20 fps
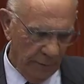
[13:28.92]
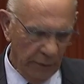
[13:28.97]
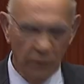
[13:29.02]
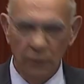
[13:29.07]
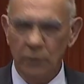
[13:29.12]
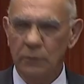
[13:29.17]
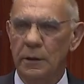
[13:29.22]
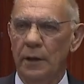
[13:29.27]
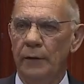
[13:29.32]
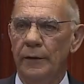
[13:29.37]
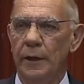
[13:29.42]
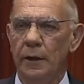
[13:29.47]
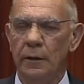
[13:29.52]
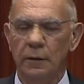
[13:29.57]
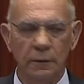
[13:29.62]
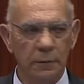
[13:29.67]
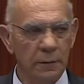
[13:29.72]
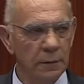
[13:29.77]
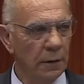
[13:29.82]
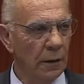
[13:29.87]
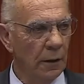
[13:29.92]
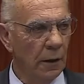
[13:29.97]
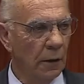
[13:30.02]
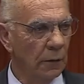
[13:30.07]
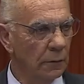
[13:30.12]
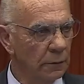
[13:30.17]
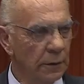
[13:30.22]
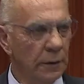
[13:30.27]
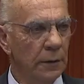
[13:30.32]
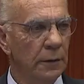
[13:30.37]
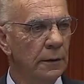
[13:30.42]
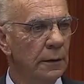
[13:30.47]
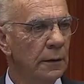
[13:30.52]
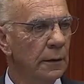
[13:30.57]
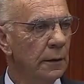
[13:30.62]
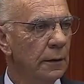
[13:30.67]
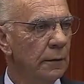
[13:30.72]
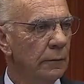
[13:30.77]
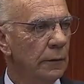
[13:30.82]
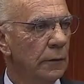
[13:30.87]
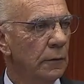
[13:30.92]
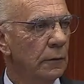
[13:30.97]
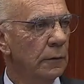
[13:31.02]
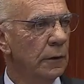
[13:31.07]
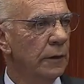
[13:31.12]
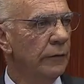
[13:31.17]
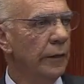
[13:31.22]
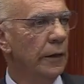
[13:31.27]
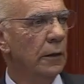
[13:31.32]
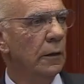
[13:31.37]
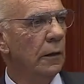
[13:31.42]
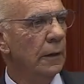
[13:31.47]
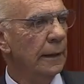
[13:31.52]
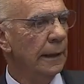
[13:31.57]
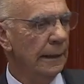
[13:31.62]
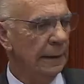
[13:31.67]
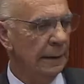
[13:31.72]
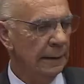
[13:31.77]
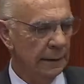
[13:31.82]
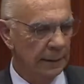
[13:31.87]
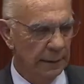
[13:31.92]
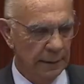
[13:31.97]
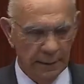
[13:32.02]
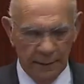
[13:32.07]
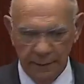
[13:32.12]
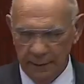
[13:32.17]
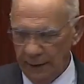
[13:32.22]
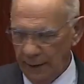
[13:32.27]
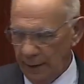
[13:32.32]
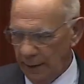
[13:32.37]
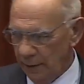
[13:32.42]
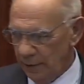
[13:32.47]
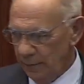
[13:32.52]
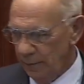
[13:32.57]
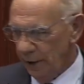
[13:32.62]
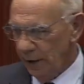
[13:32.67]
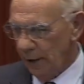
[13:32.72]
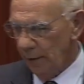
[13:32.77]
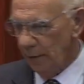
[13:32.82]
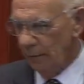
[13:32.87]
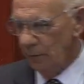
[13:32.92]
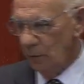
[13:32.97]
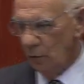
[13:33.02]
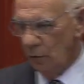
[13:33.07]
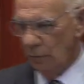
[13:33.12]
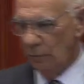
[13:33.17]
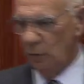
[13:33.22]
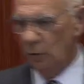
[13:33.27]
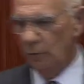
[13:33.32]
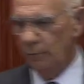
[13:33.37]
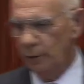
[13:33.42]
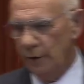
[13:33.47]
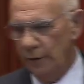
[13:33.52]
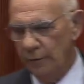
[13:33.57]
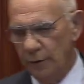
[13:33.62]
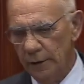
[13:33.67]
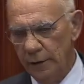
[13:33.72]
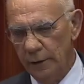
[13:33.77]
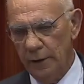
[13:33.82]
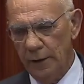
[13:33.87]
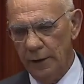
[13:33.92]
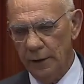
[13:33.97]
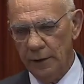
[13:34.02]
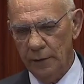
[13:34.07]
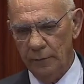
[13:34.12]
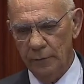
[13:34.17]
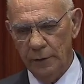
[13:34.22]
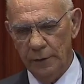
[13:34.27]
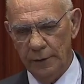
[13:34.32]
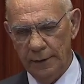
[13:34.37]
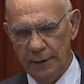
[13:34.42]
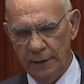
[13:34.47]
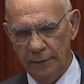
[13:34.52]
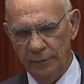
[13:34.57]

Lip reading: we're all growing older, we're all living longer, and it's becoming more and more prevalent in our community.